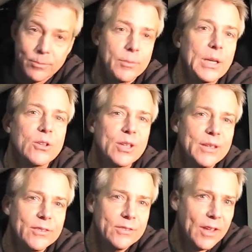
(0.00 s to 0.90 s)

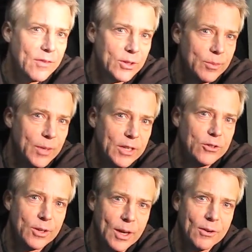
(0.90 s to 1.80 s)
merely seven
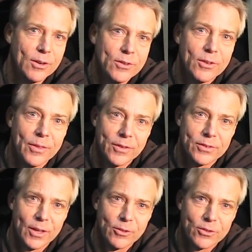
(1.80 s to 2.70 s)
major errors on the
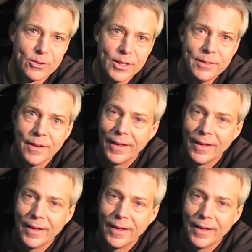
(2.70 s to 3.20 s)
center screen.